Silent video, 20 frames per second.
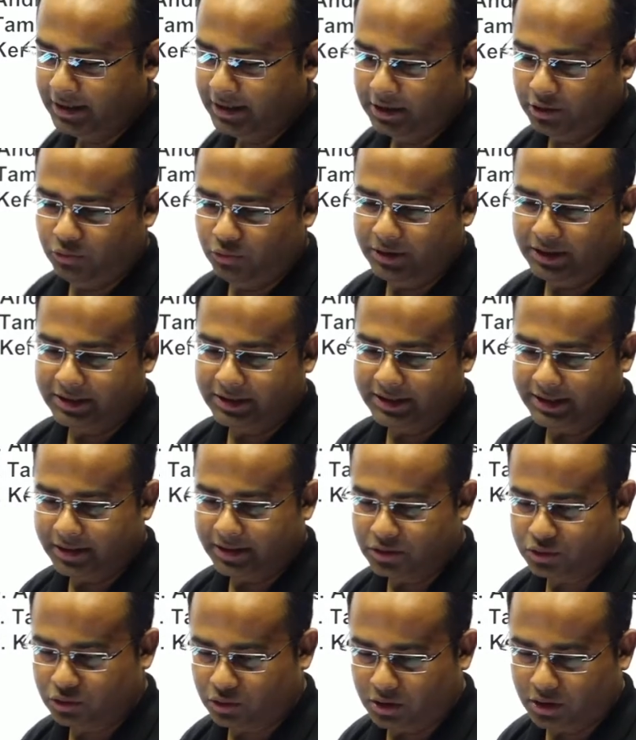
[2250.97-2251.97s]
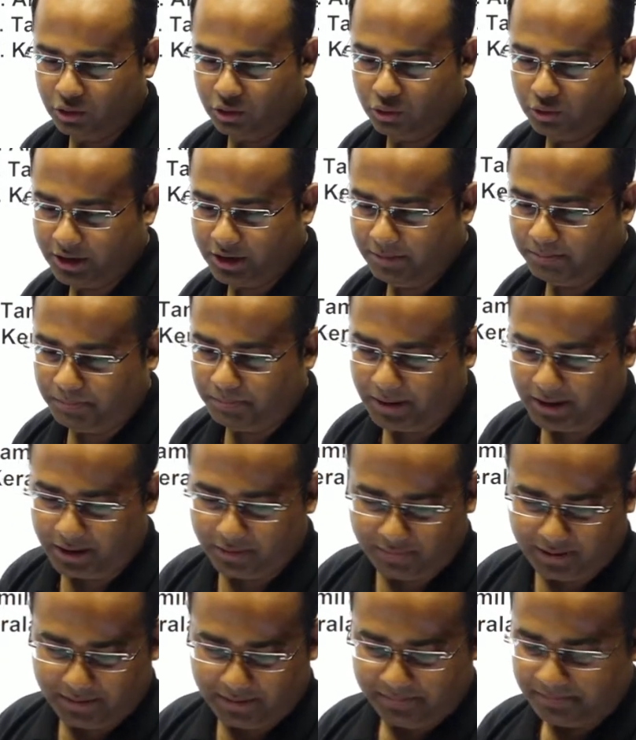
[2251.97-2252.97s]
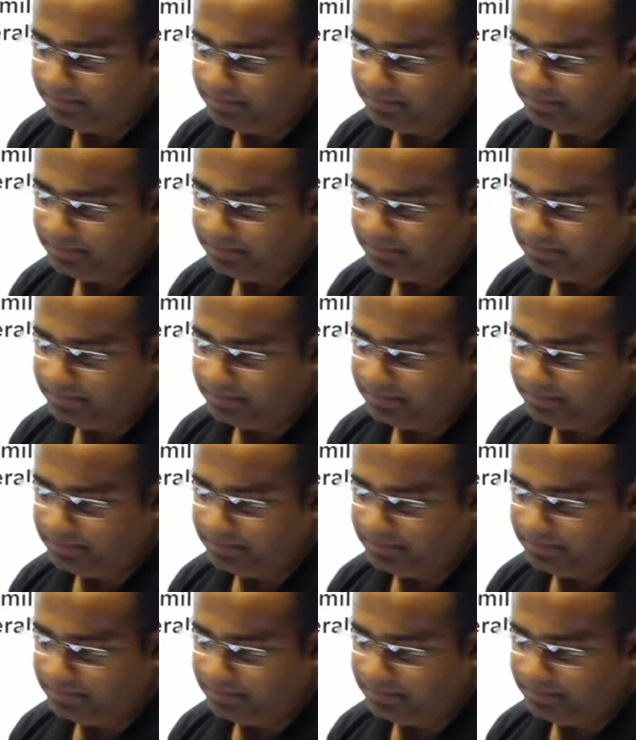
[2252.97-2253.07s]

New Year, that is called Gudi Padwa.